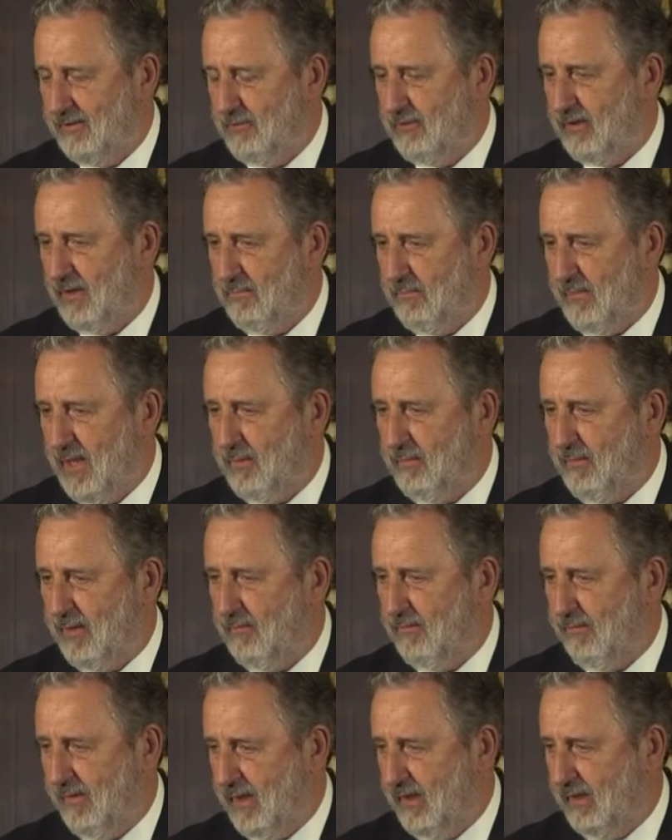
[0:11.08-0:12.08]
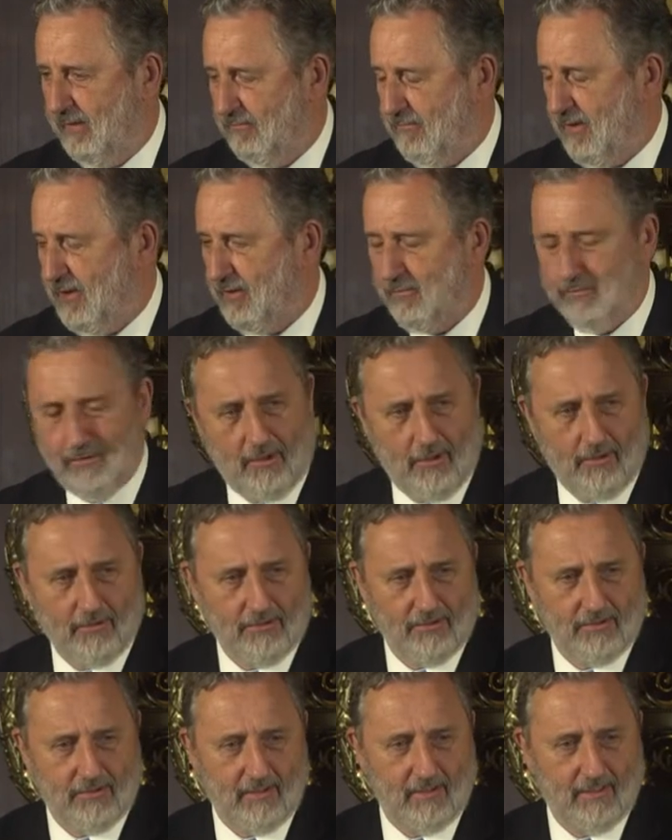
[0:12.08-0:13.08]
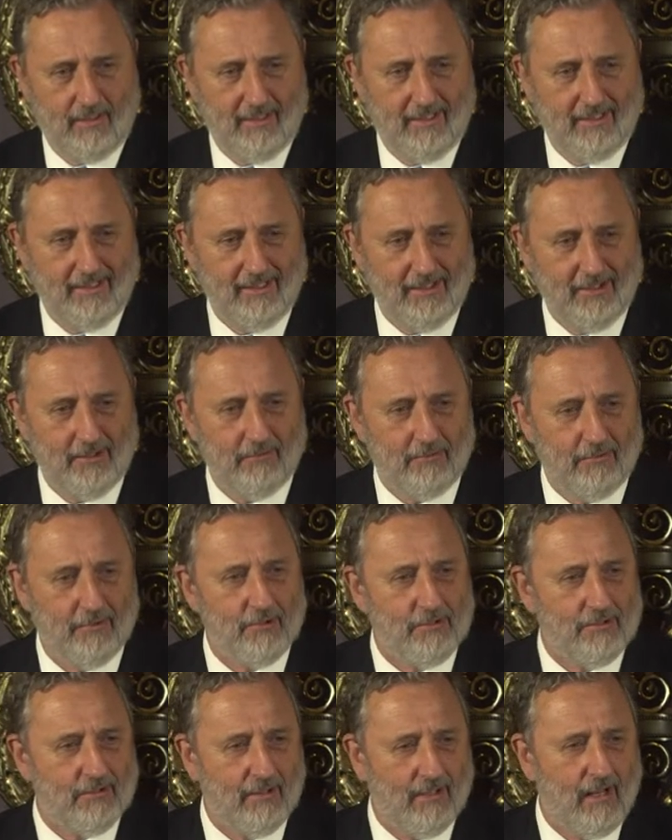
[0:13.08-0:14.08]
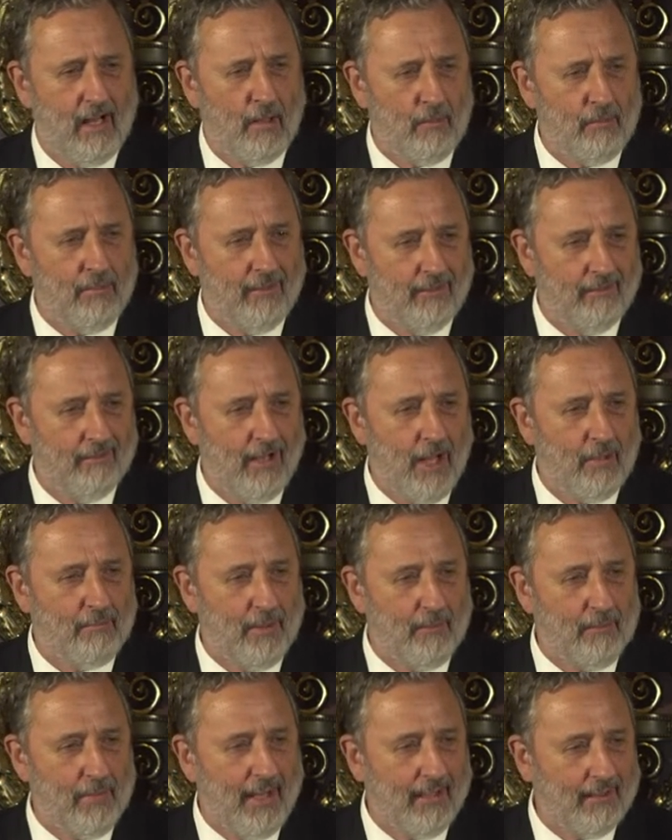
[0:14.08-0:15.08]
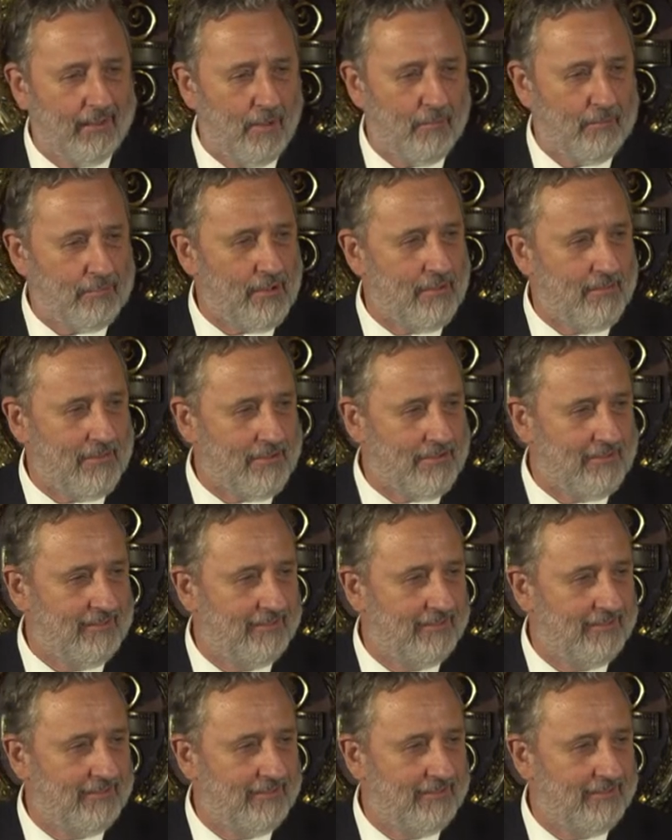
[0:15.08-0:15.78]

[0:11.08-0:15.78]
You can make me win one of those in the future, and I'll be back. I'll promise.